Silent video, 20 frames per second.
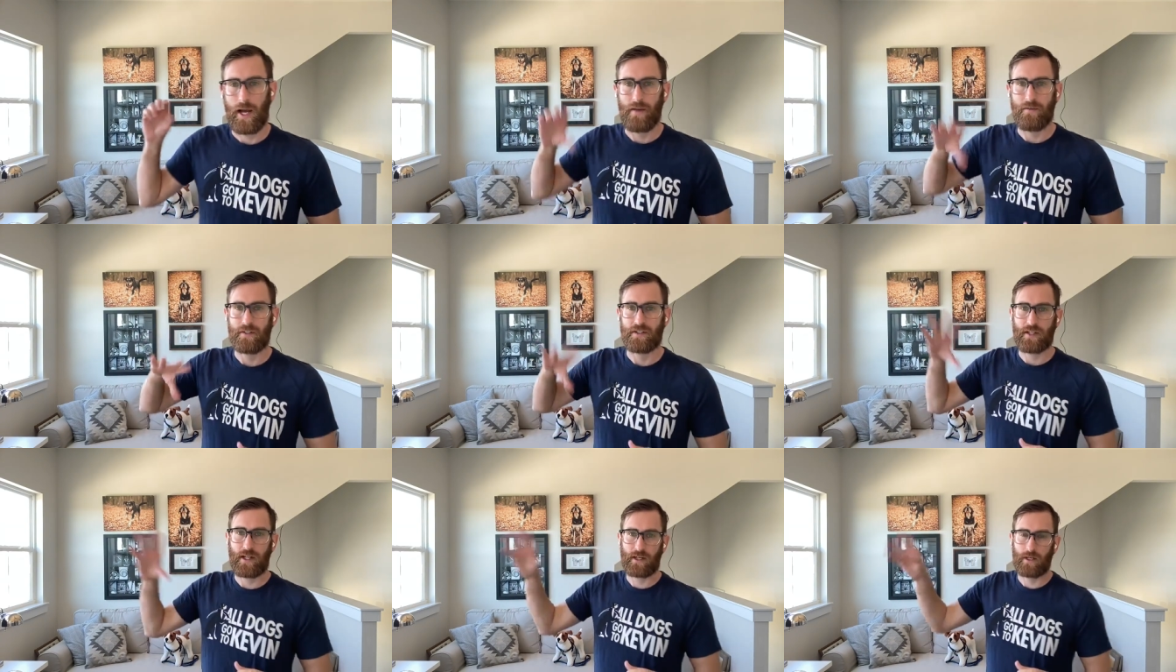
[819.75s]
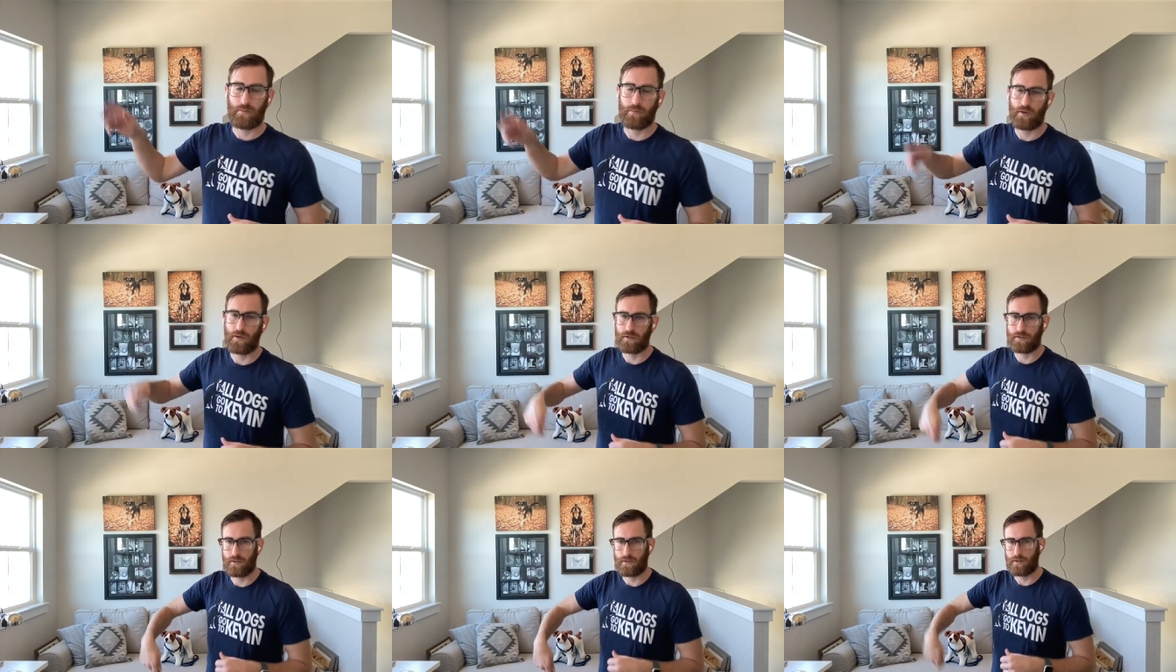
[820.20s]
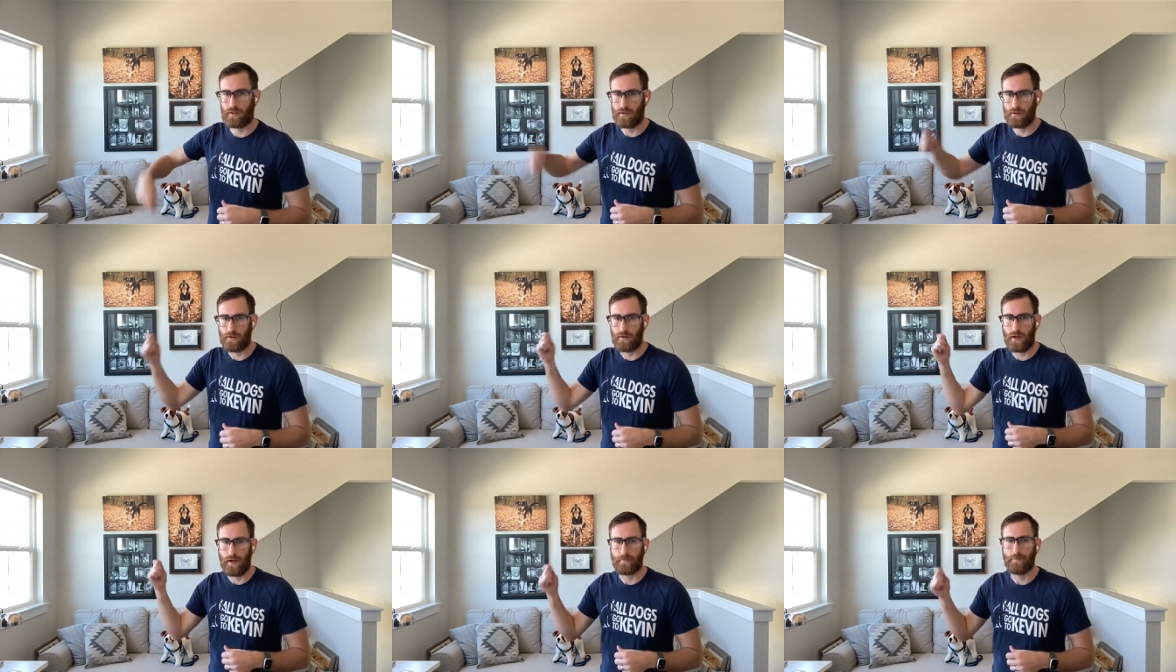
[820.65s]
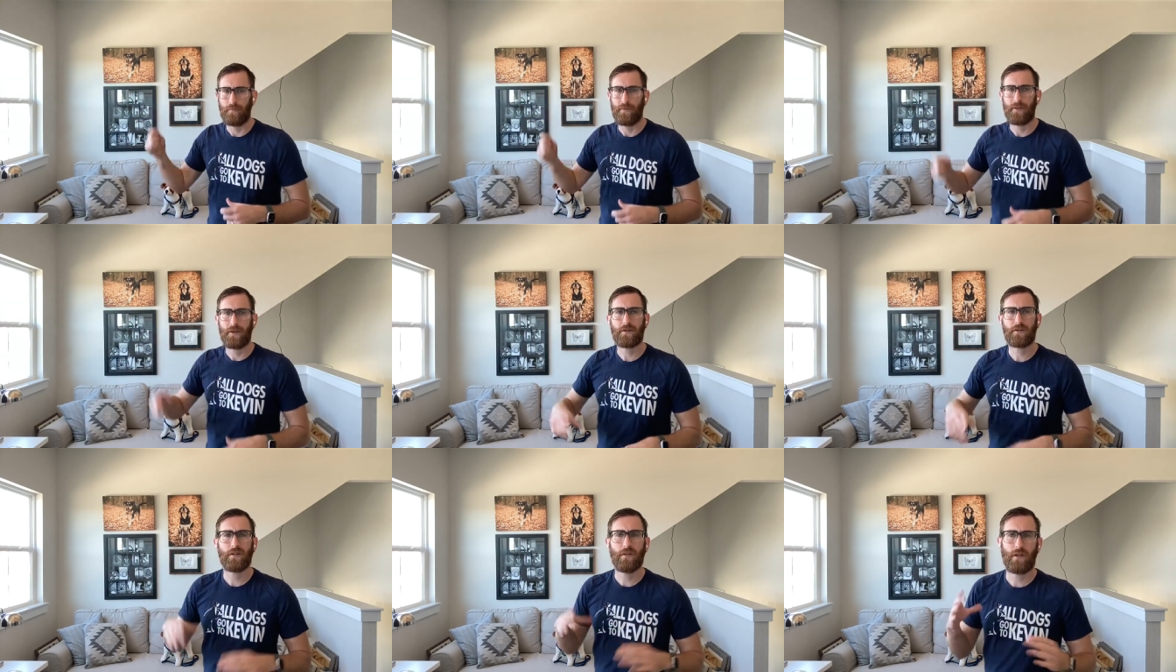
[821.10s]
have a second person turn it on.
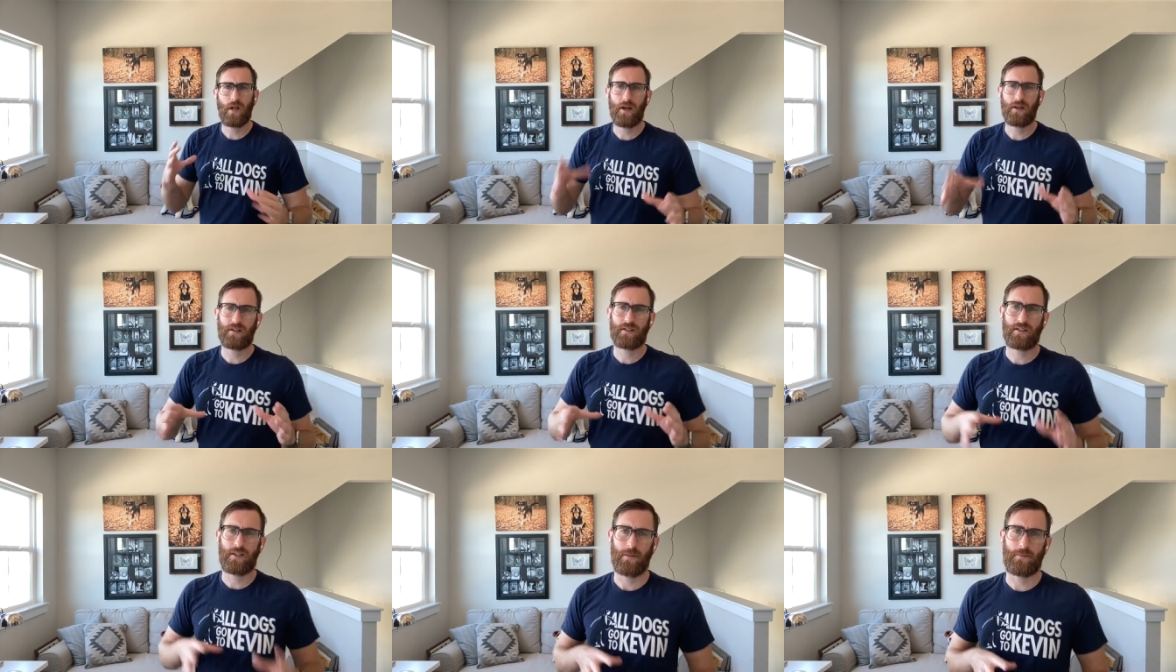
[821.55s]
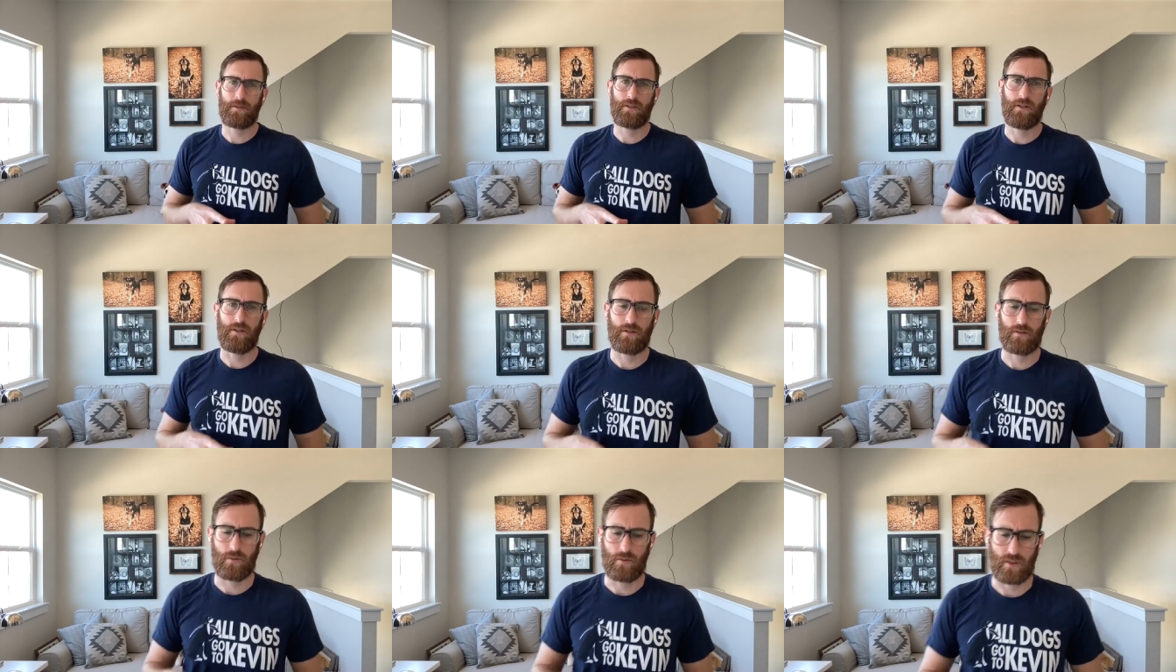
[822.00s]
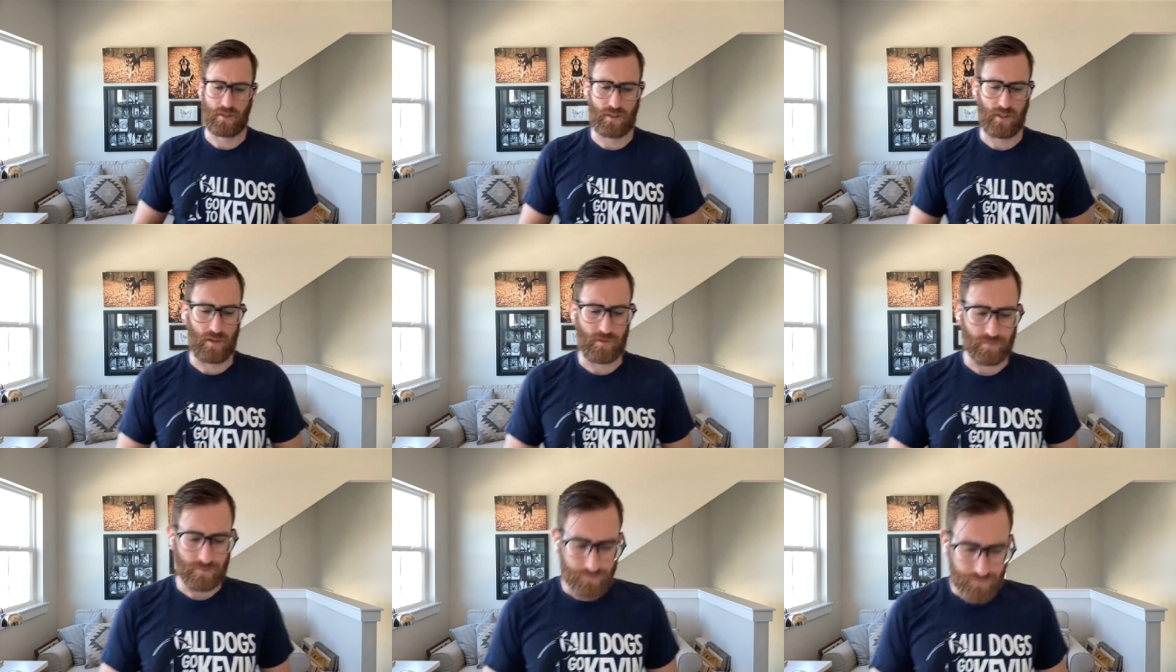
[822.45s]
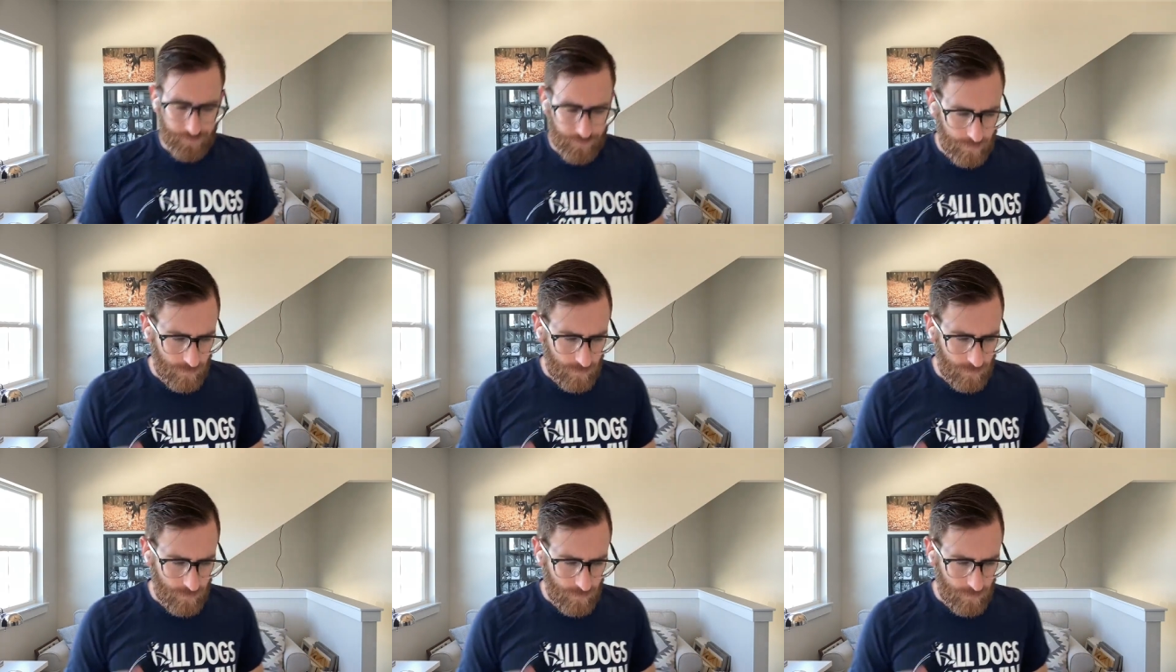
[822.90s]
There's a lot of steps to this sort of stuff.